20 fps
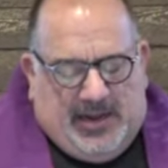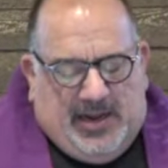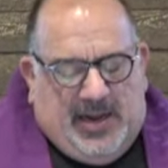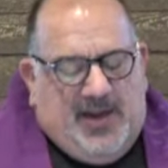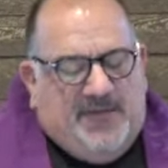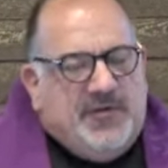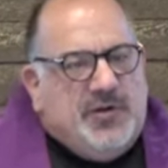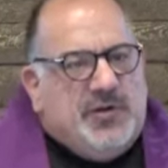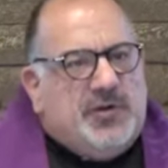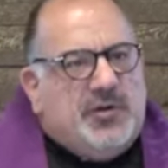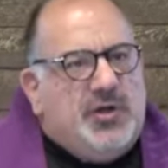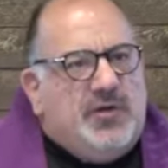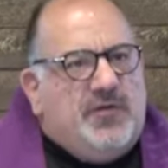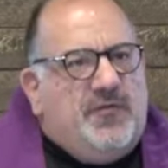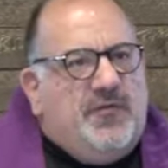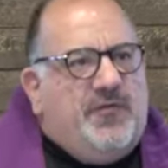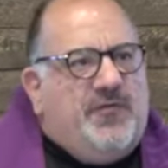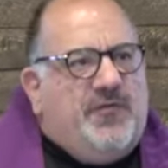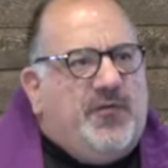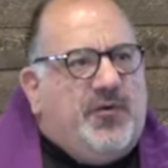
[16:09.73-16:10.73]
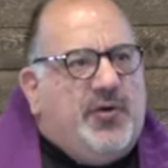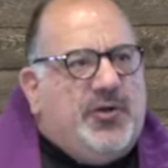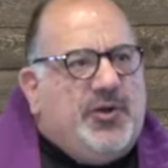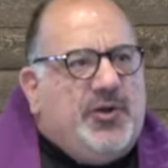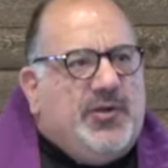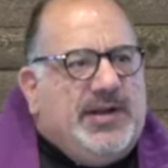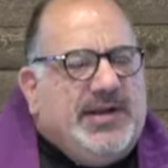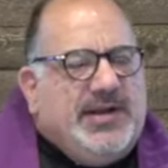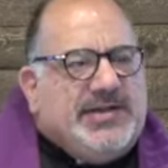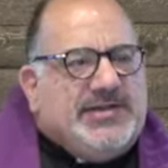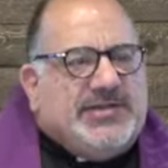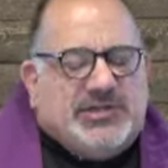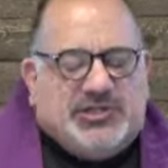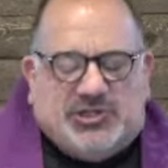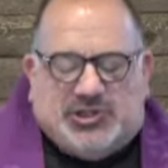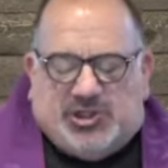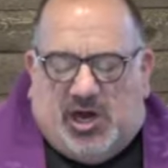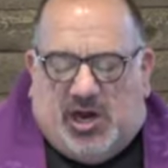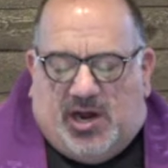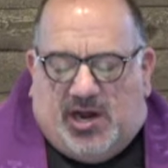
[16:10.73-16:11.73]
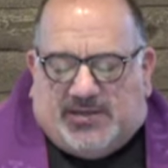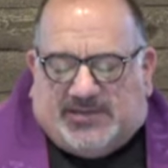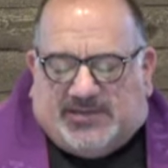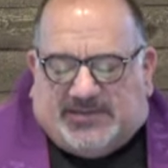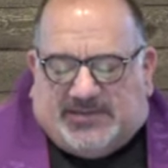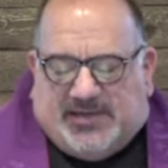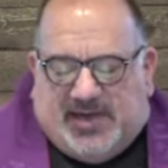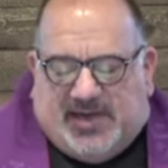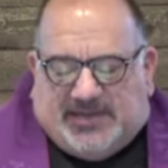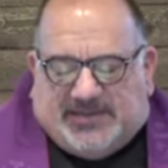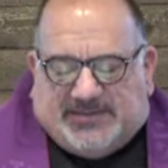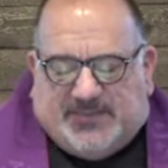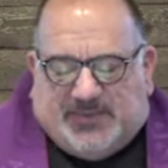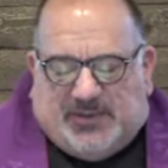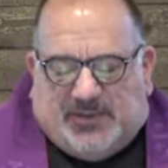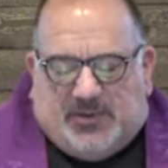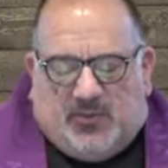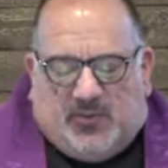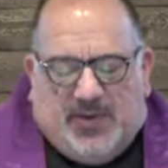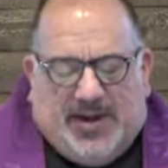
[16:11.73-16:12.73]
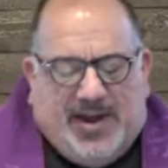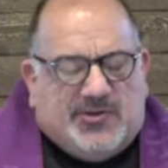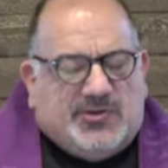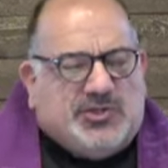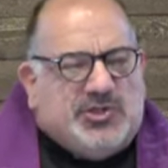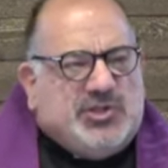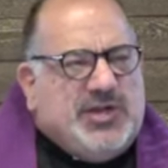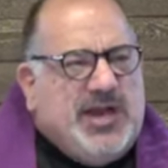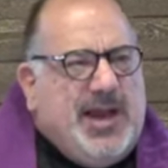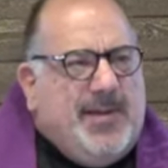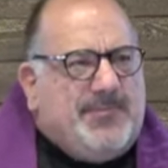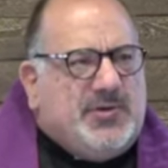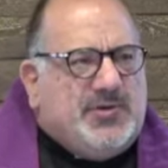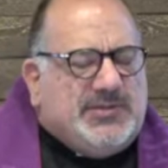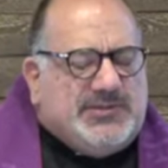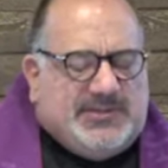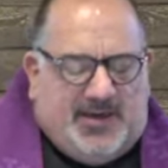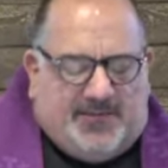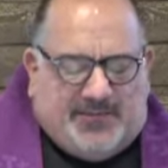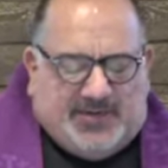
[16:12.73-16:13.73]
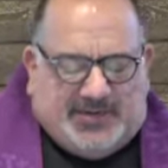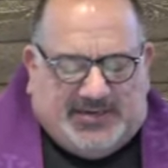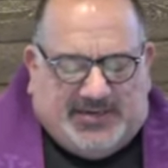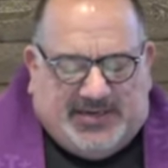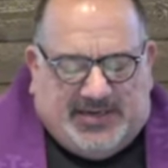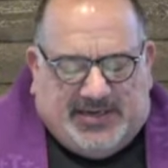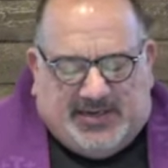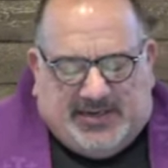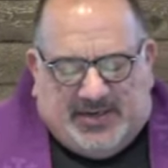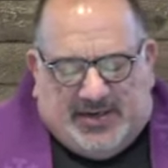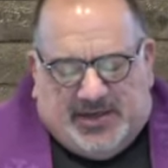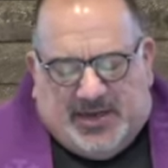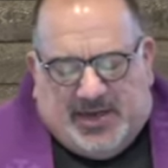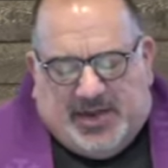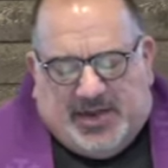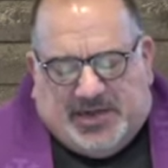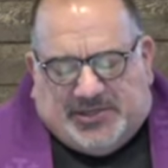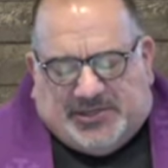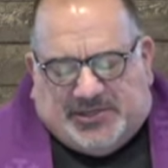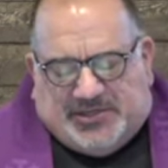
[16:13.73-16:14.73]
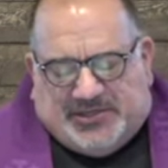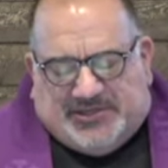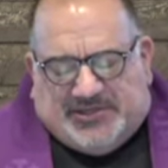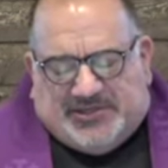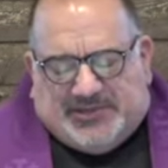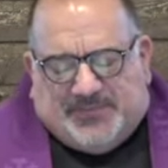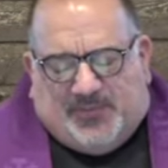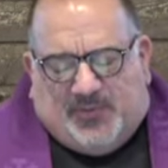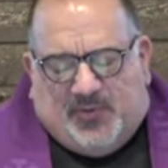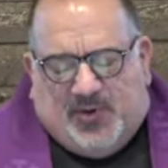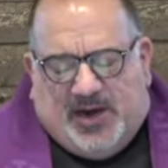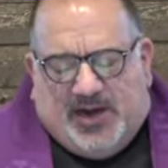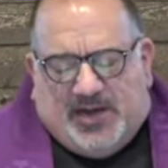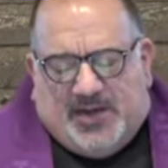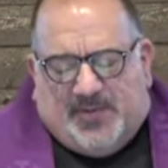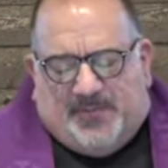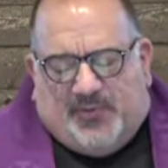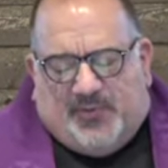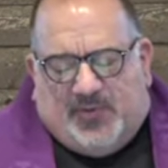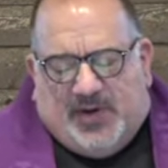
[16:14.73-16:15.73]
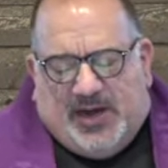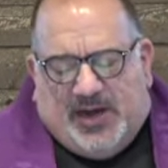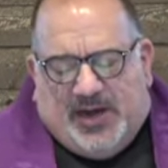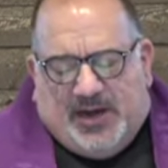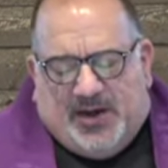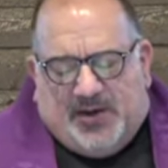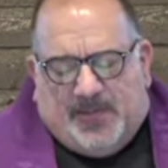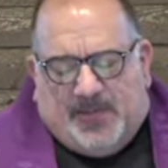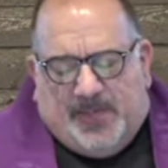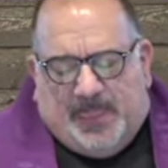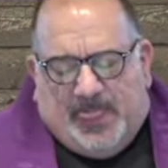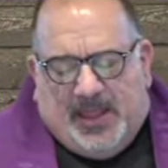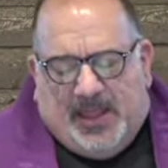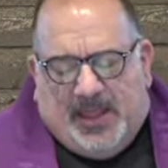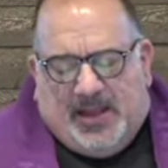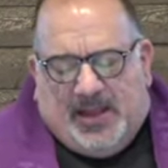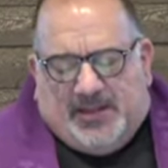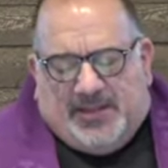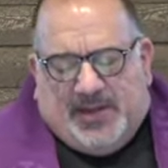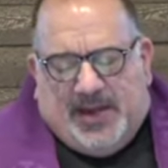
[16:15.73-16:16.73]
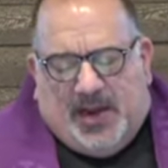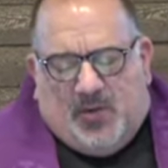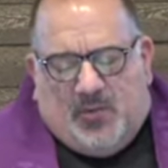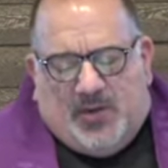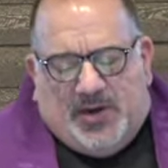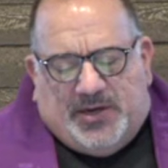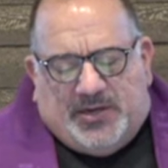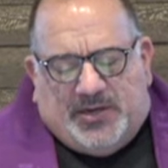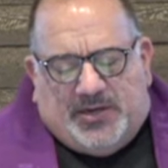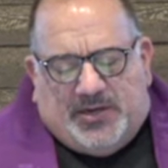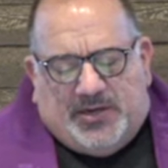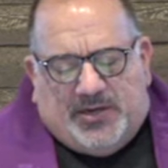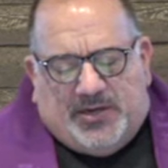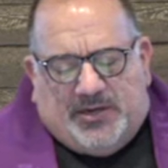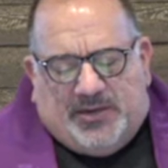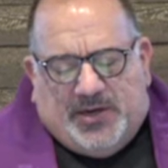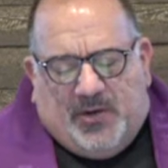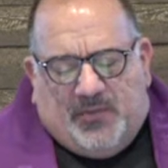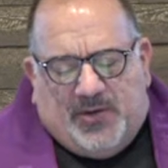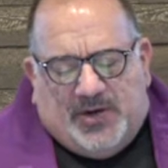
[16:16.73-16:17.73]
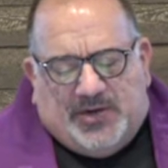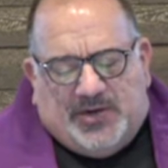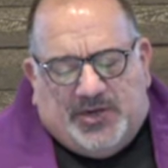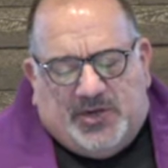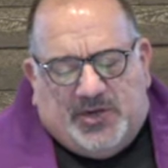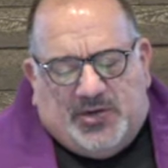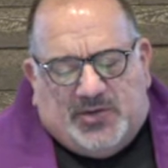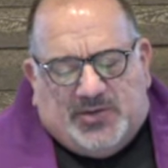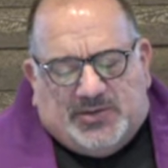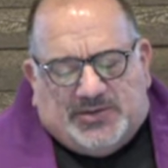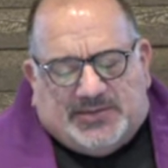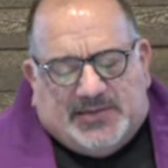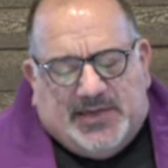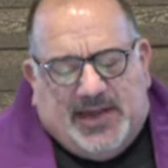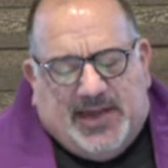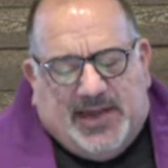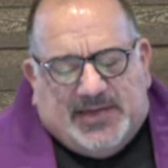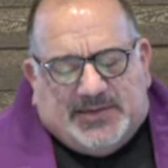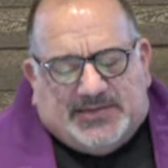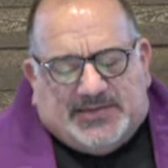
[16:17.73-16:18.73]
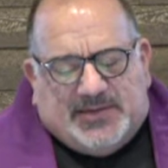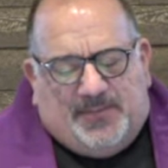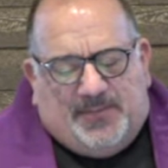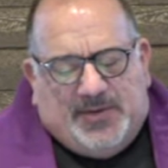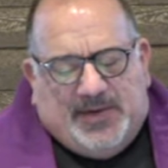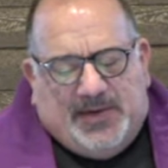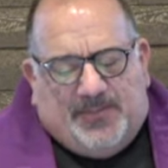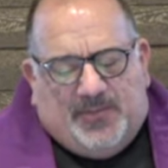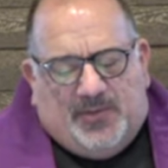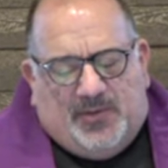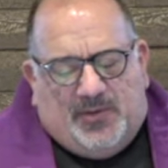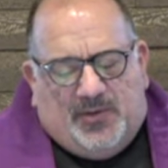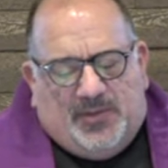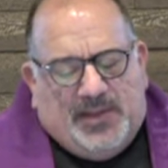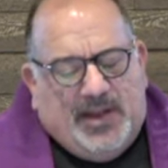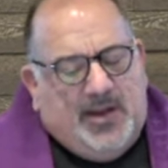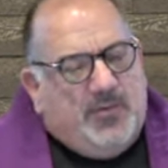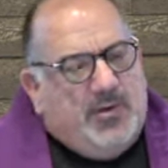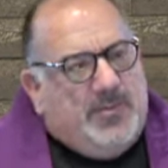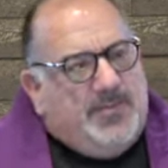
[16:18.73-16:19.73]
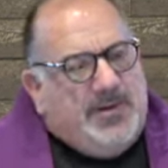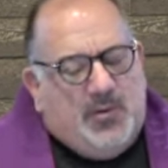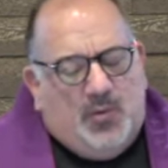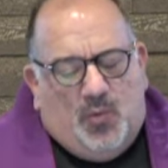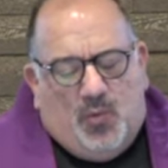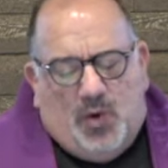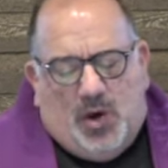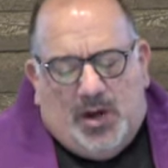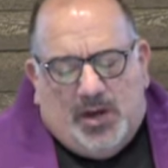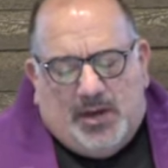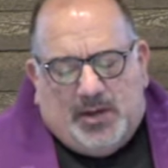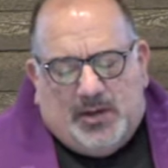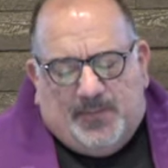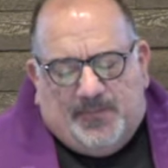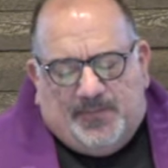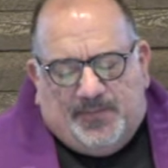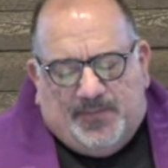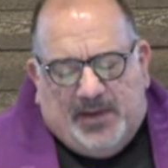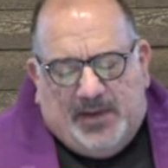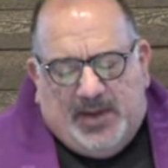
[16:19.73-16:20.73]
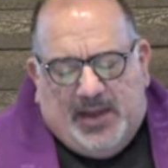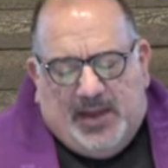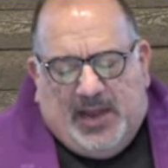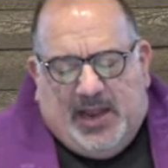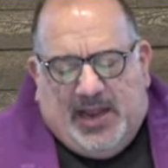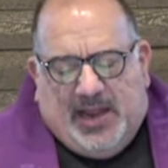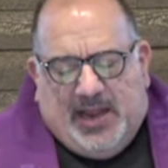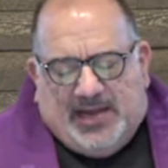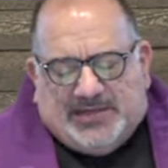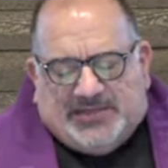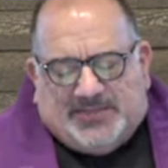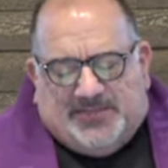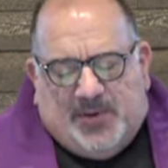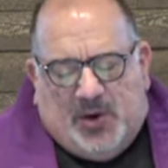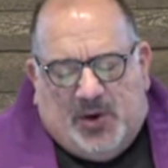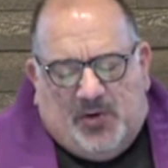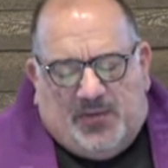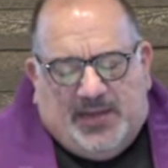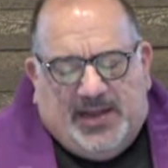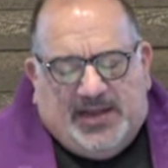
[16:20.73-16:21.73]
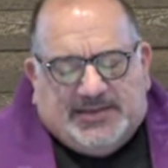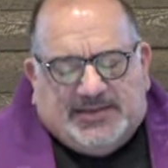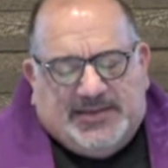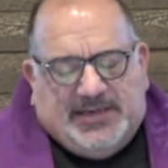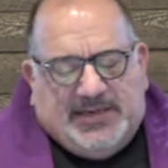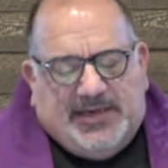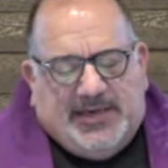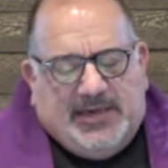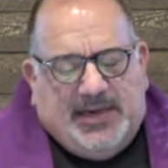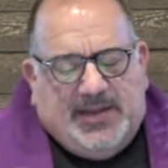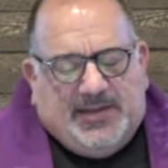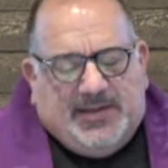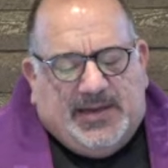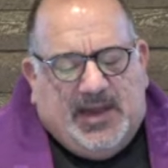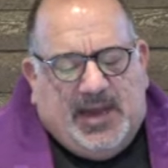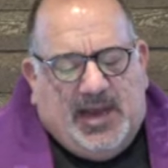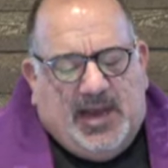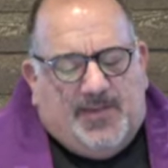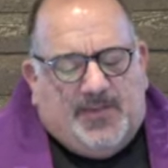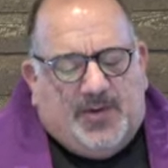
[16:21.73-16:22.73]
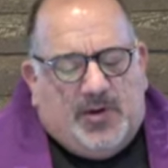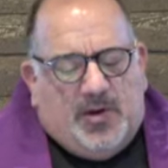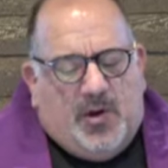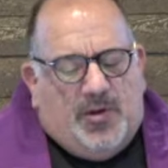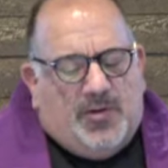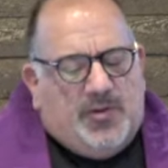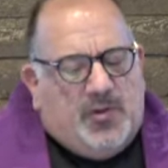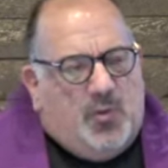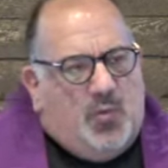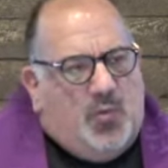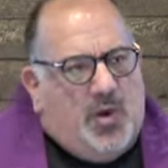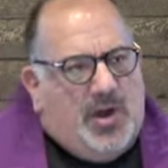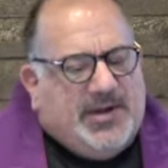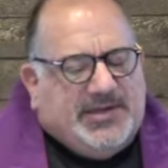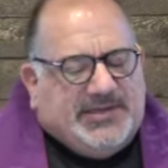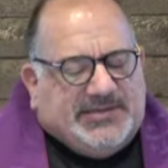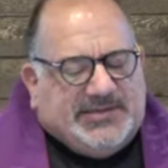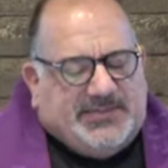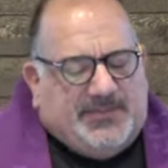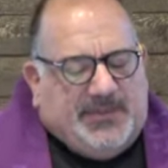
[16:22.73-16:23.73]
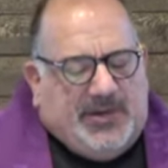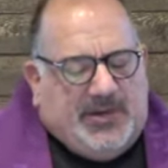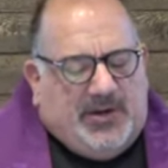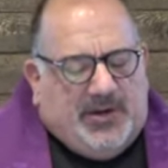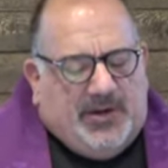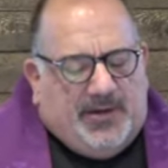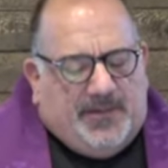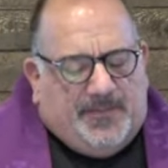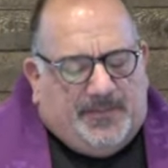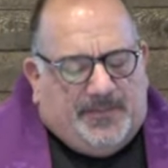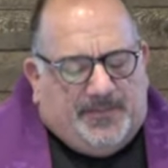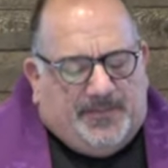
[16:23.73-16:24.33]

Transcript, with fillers: If you look further into John's Gospel, around chapter 17, Jesus prayed a prayer that we that we use as the people that would be one, as both as he and the Abba are the one in spirit.